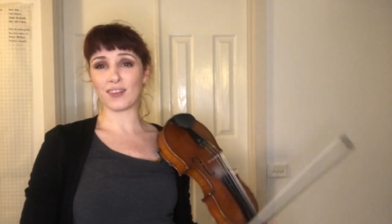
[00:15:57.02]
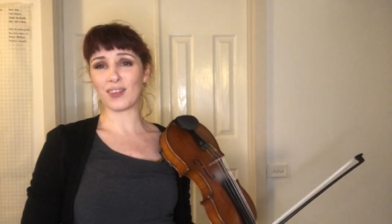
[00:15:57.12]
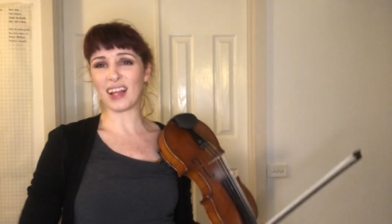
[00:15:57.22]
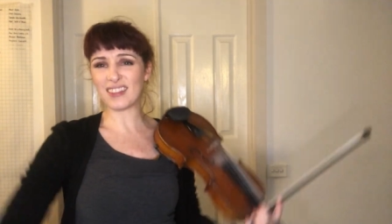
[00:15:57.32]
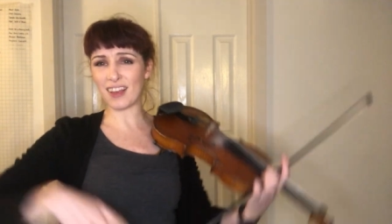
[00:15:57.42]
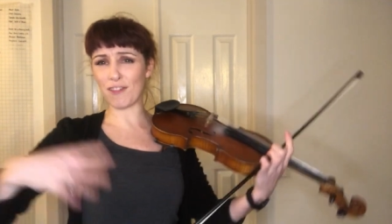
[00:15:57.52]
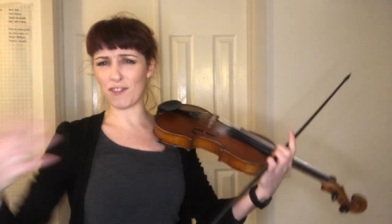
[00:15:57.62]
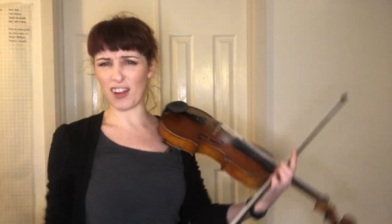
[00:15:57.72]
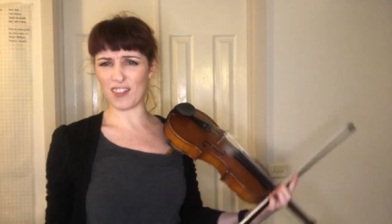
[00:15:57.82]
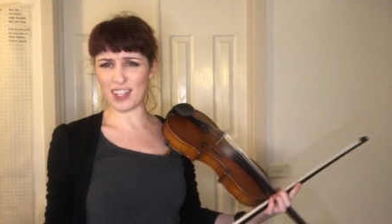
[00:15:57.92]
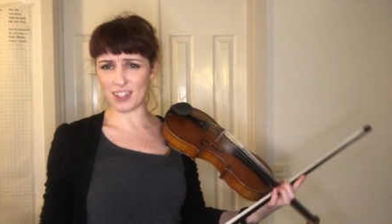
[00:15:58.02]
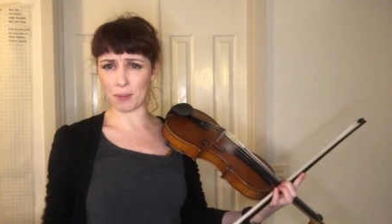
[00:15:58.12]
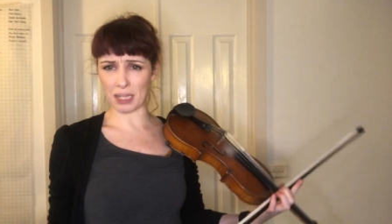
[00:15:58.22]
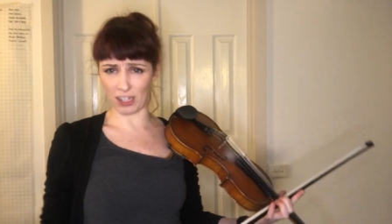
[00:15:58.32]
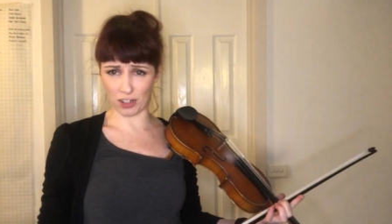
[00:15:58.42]
So that's a
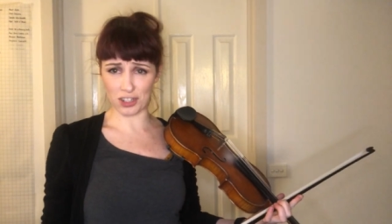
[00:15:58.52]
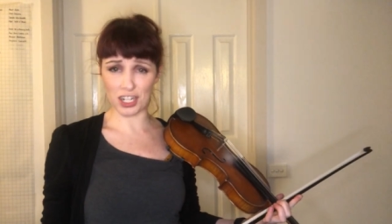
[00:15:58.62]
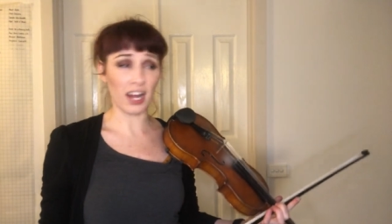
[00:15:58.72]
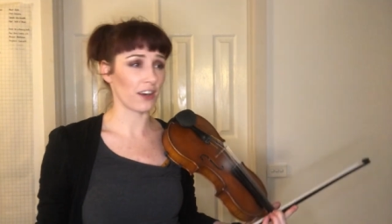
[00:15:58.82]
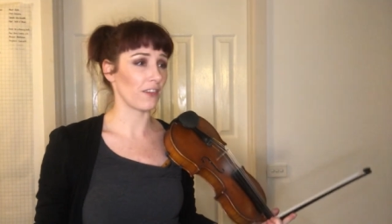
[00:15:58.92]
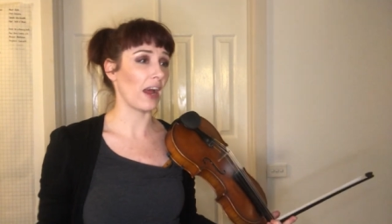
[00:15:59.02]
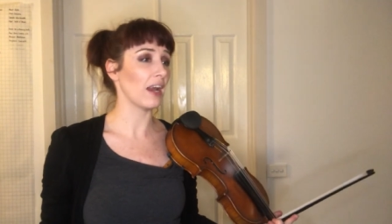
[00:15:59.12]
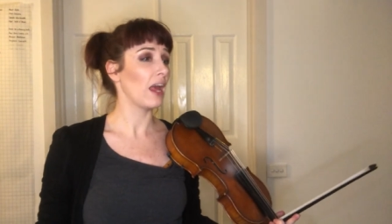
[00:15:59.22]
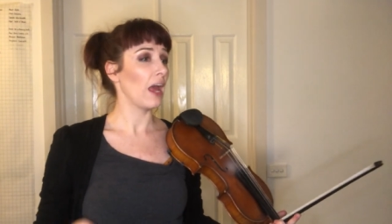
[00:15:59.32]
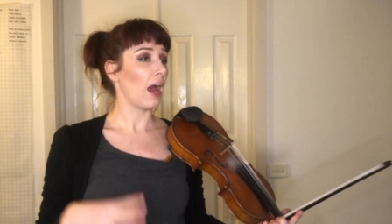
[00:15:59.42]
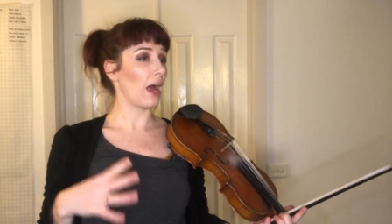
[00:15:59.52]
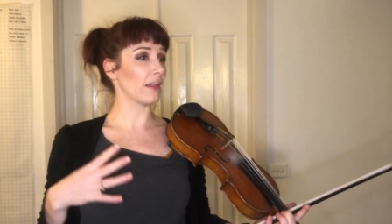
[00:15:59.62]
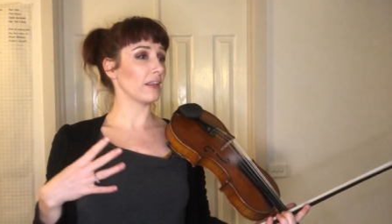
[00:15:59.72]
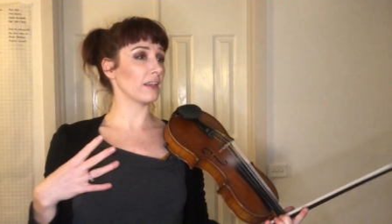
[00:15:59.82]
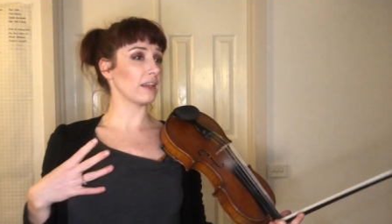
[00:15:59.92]
reasonably long chunk, right? I
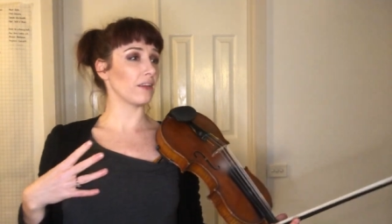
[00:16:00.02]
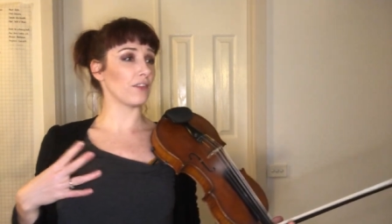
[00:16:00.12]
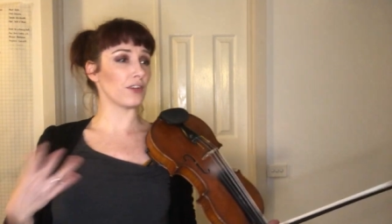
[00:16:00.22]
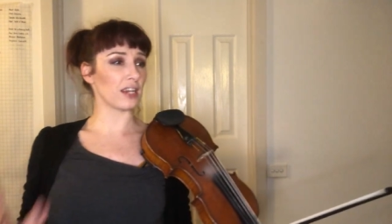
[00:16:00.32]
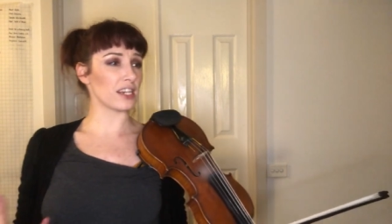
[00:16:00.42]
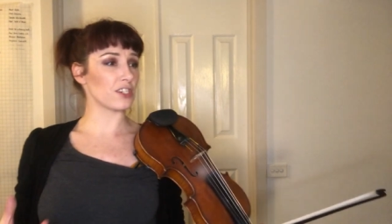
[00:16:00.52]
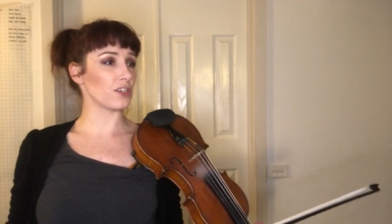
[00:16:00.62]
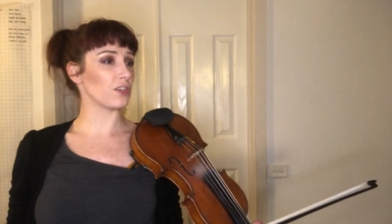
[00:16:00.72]
think that if you need to,